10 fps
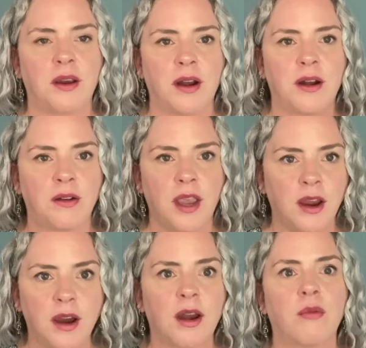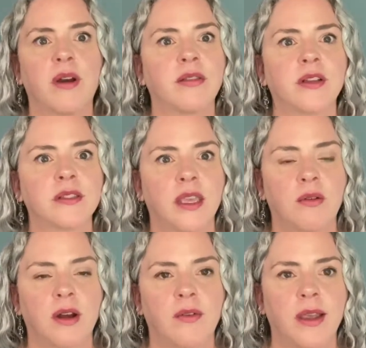and I don't care what it looks like
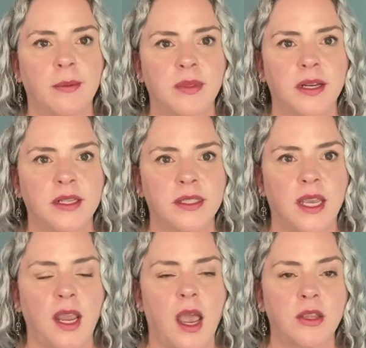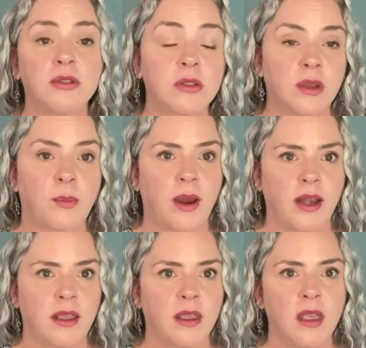when I wake up the next day, I usually braid
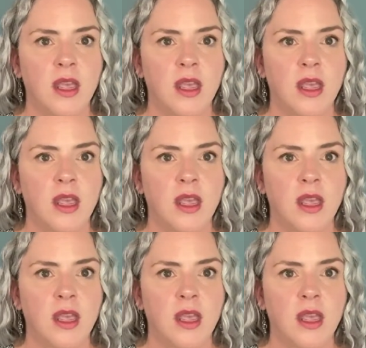it.